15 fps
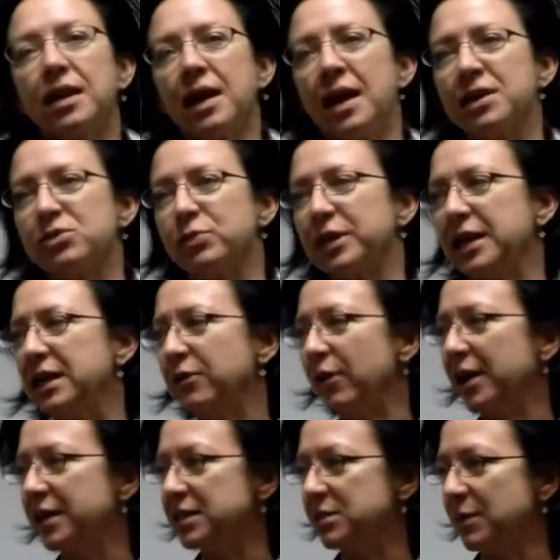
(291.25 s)
as we're getting
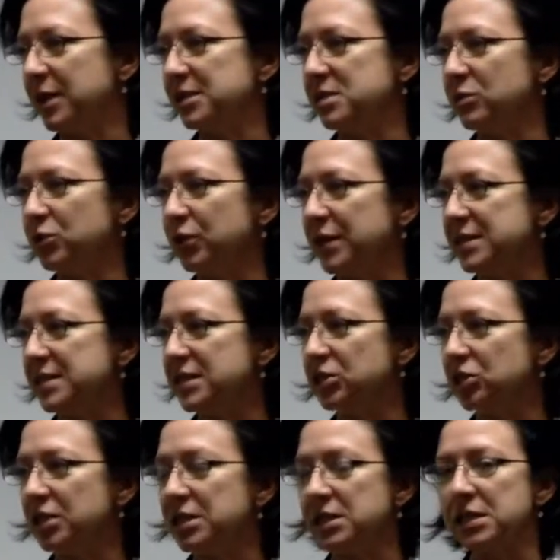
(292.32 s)
ready to make some
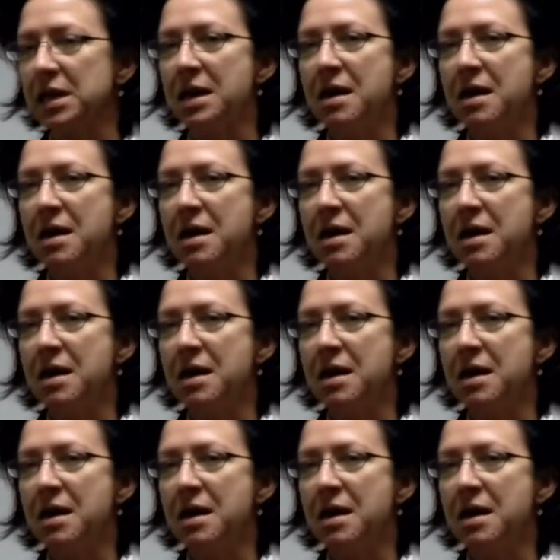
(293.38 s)
transitions,